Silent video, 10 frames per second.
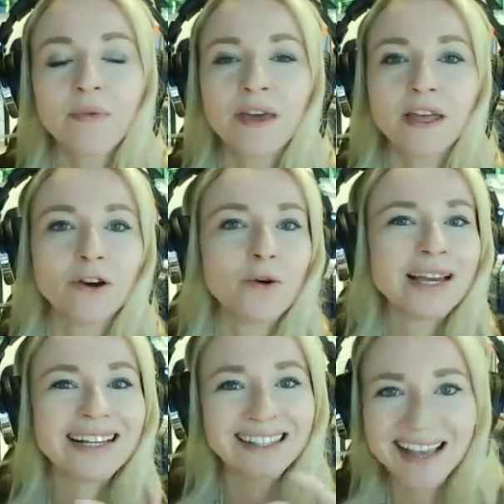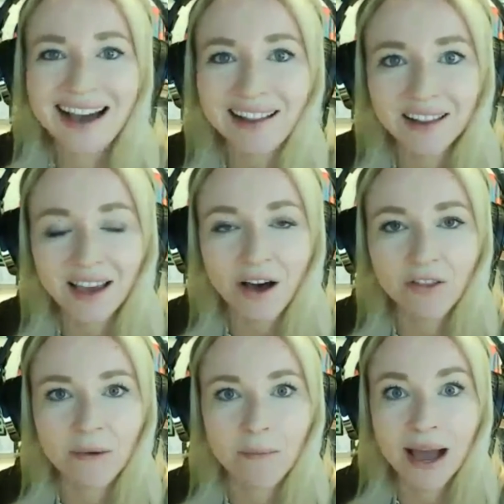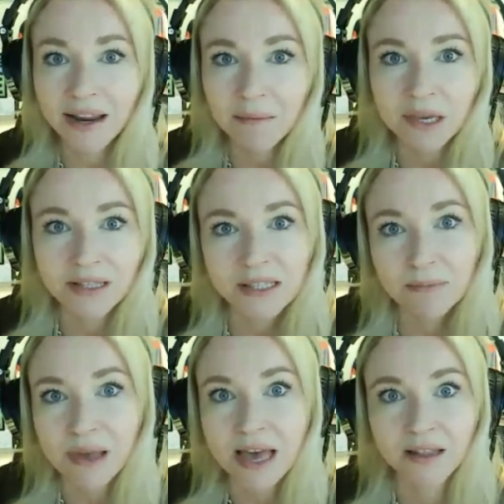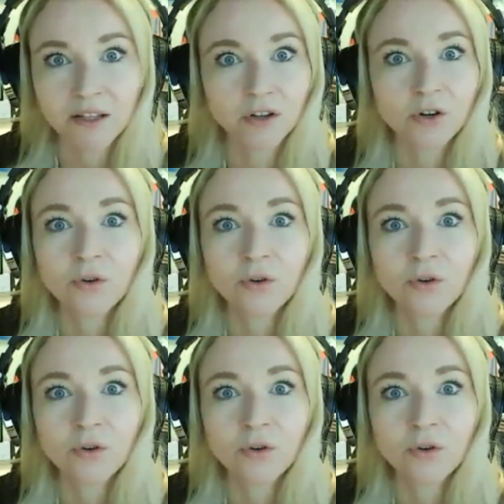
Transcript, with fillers: they know exactly how their money being spent and